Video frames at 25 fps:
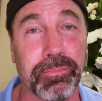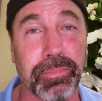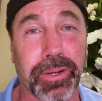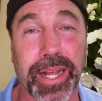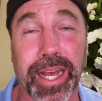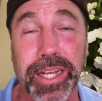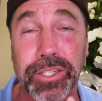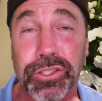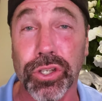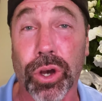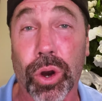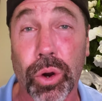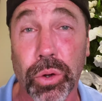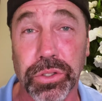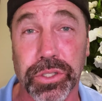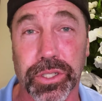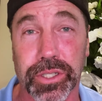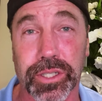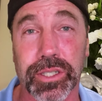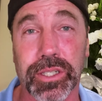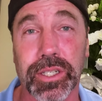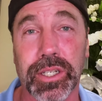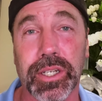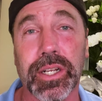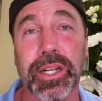But I told
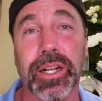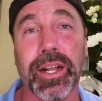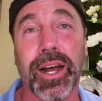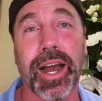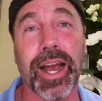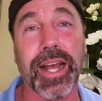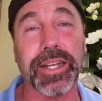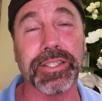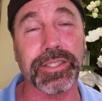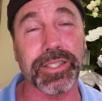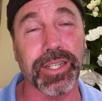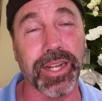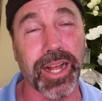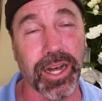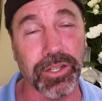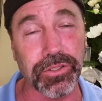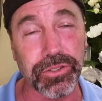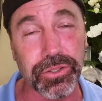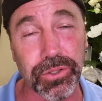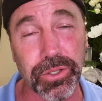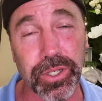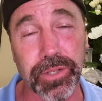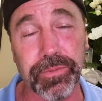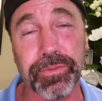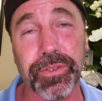her, I said, I'll
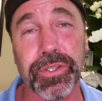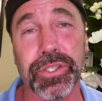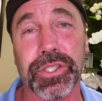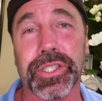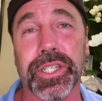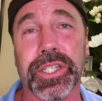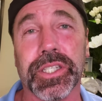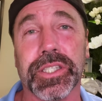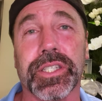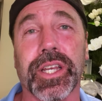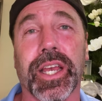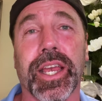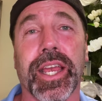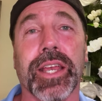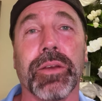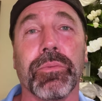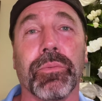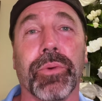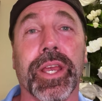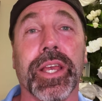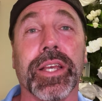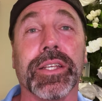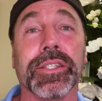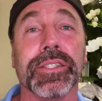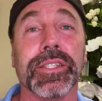do it for 6 to 8
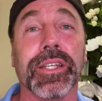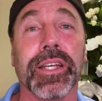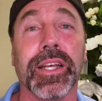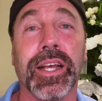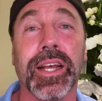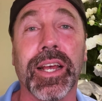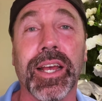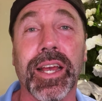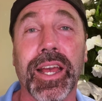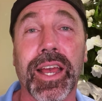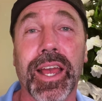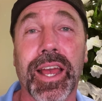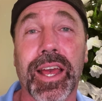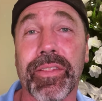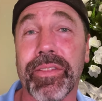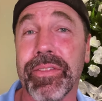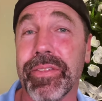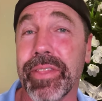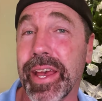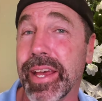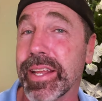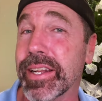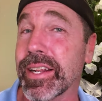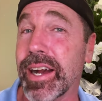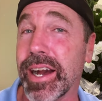weeks and
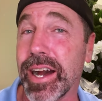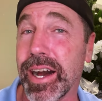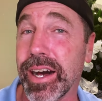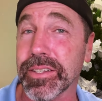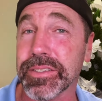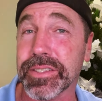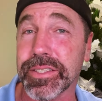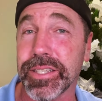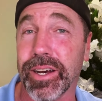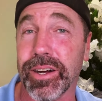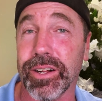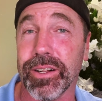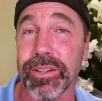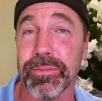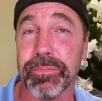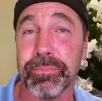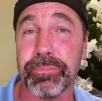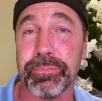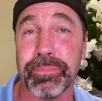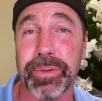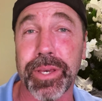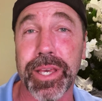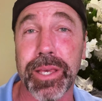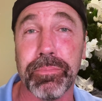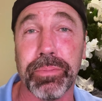then I'll
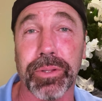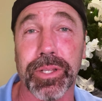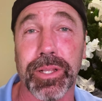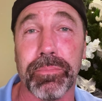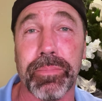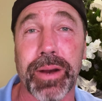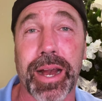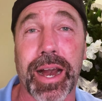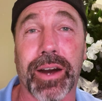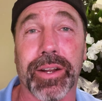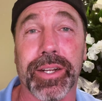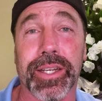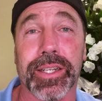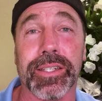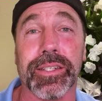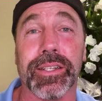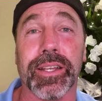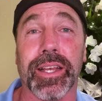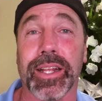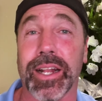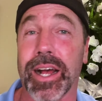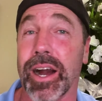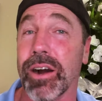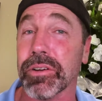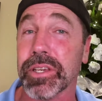tell people about it
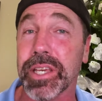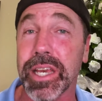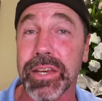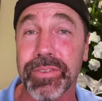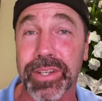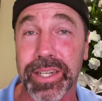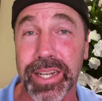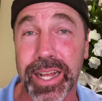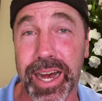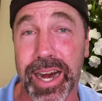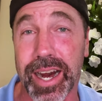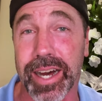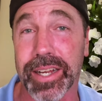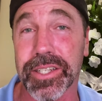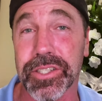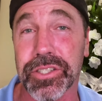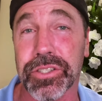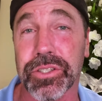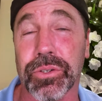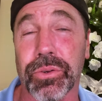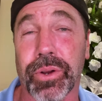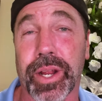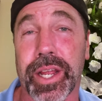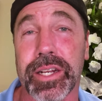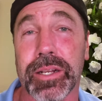and I'll give an
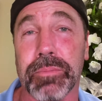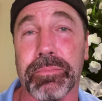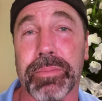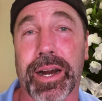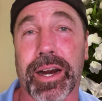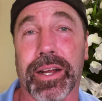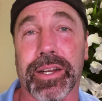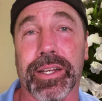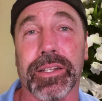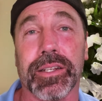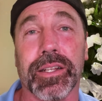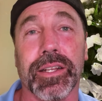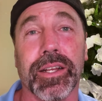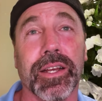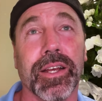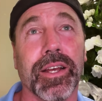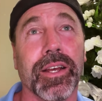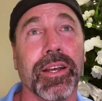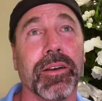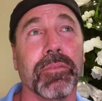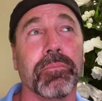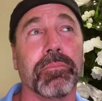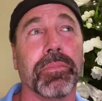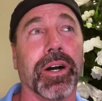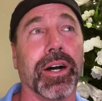honest grade about it.
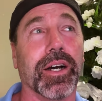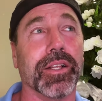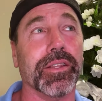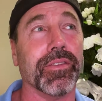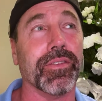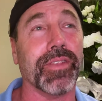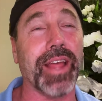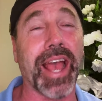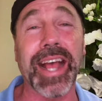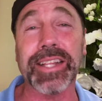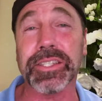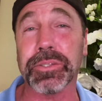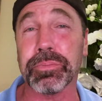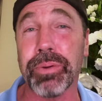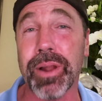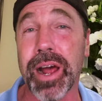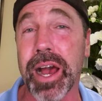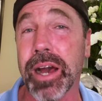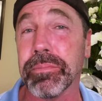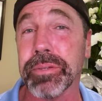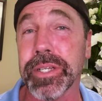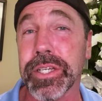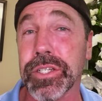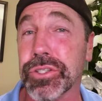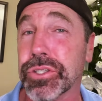But that's
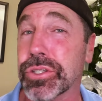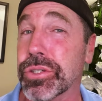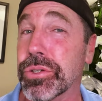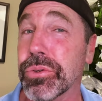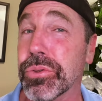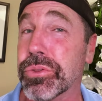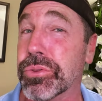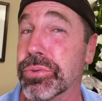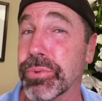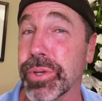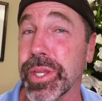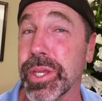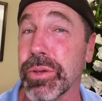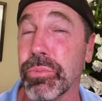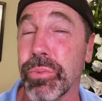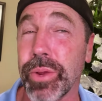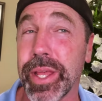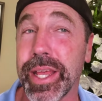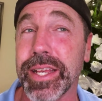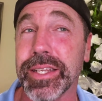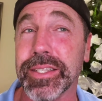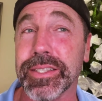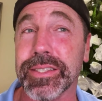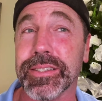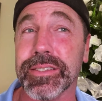probably 2-3
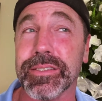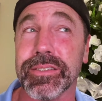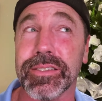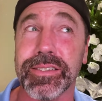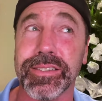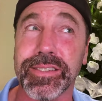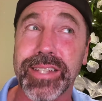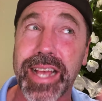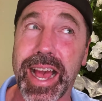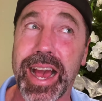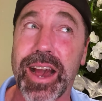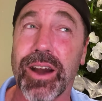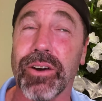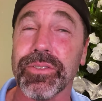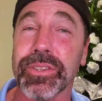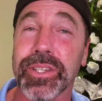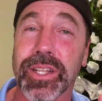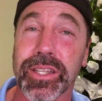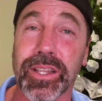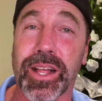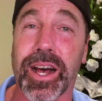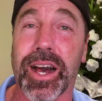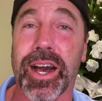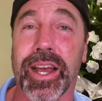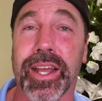weeks down the
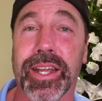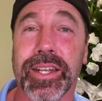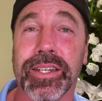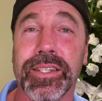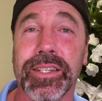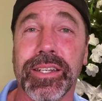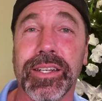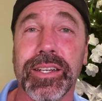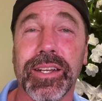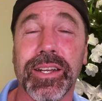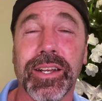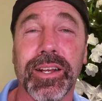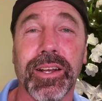line.